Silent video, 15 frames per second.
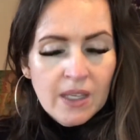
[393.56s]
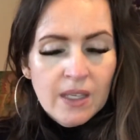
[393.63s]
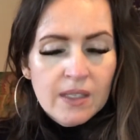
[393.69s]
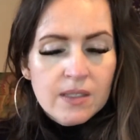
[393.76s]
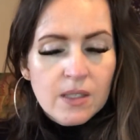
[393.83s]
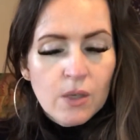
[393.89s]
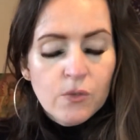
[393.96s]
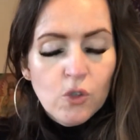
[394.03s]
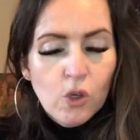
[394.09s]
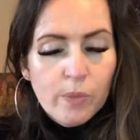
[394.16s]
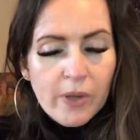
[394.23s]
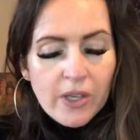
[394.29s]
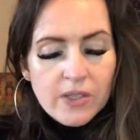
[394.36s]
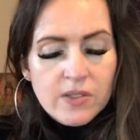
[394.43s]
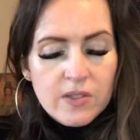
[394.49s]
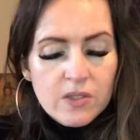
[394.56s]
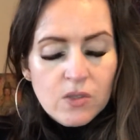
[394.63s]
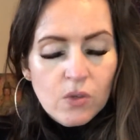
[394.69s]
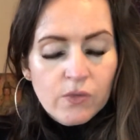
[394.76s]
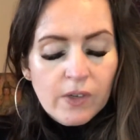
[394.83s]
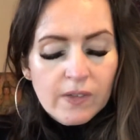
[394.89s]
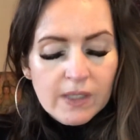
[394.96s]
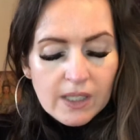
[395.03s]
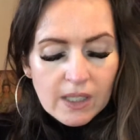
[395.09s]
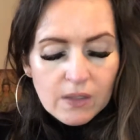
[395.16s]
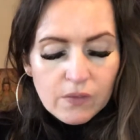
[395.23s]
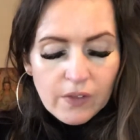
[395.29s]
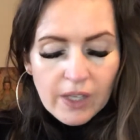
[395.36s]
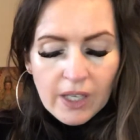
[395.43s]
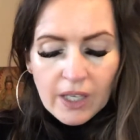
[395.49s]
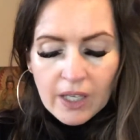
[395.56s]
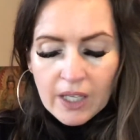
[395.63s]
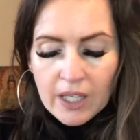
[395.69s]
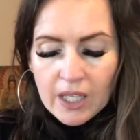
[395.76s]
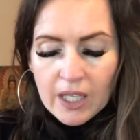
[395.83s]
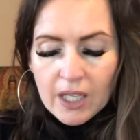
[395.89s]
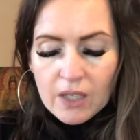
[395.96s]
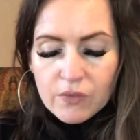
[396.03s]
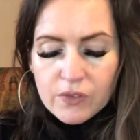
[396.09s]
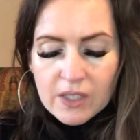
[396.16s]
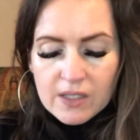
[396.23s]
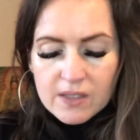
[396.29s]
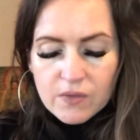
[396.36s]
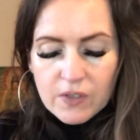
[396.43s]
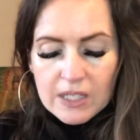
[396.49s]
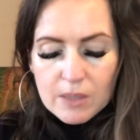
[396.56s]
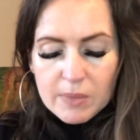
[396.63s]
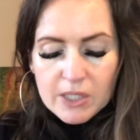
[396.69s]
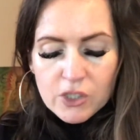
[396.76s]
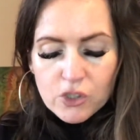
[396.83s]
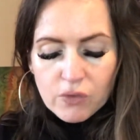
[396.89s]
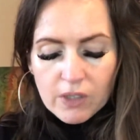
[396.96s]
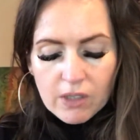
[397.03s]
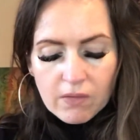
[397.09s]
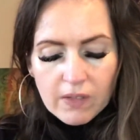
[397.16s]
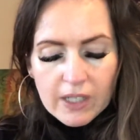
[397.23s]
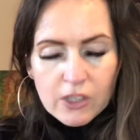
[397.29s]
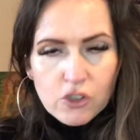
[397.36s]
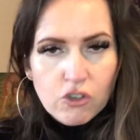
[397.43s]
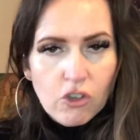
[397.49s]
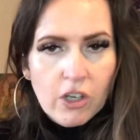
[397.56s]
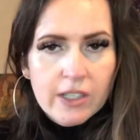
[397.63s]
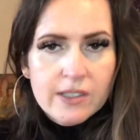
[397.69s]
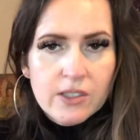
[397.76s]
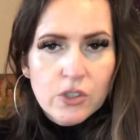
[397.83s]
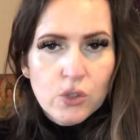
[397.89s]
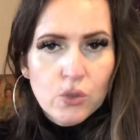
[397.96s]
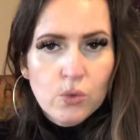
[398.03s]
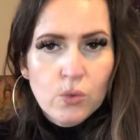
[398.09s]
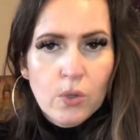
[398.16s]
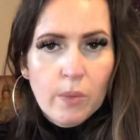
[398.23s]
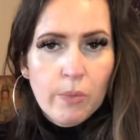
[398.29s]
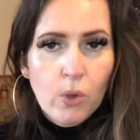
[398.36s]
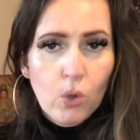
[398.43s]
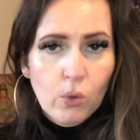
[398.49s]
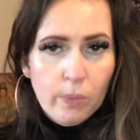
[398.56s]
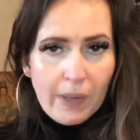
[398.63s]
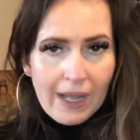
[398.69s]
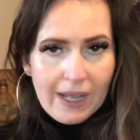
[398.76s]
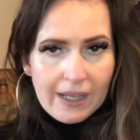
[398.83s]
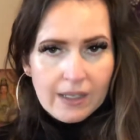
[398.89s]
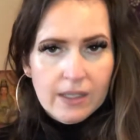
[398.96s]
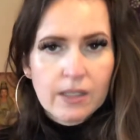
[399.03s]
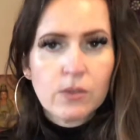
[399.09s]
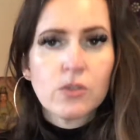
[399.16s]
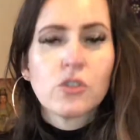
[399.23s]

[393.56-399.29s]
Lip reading: So if your person's not very giving, if things feel a bit triggering, try to pull back.